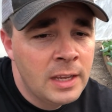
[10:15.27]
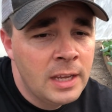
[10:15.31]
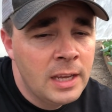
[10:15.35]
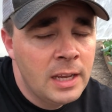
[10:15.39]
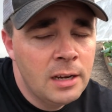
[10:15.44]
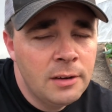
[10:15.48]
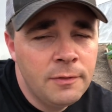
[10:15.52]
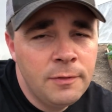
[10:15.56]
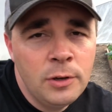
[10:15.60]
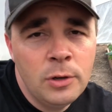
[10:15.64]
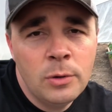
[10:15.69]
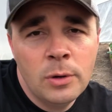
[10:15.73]

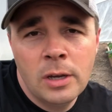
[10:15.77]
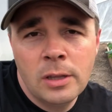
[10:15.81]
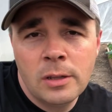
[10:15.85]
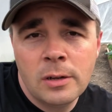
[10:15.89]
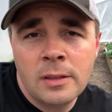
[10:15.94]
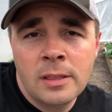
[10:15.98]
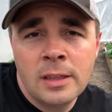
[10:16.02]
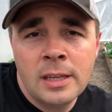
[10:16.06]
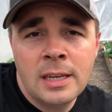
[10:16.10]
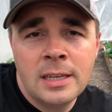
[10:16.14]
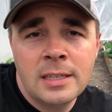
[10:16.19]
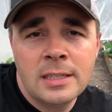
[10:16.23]
and a few other
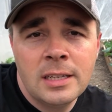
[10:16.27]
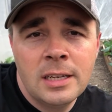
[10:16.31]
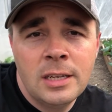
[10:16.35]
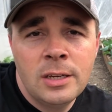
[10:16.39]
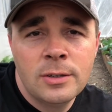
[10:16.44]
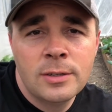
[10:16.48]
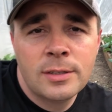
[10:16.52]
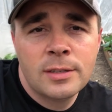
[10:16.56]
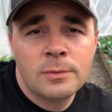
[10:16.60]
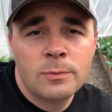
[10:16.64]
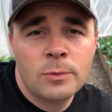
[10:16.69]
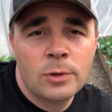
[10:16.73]
things that
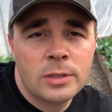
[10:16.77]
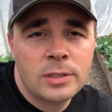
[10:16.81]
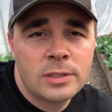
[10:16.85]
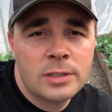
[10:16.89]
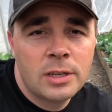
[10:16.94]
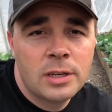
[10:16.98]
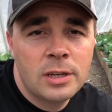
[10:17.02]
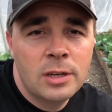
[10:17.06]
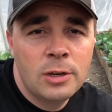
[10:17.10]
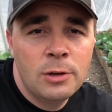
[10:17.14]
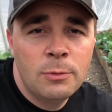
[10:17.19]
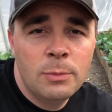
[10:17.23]
Houston wants
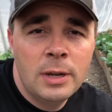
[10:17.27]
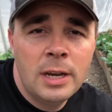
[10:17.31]
to do.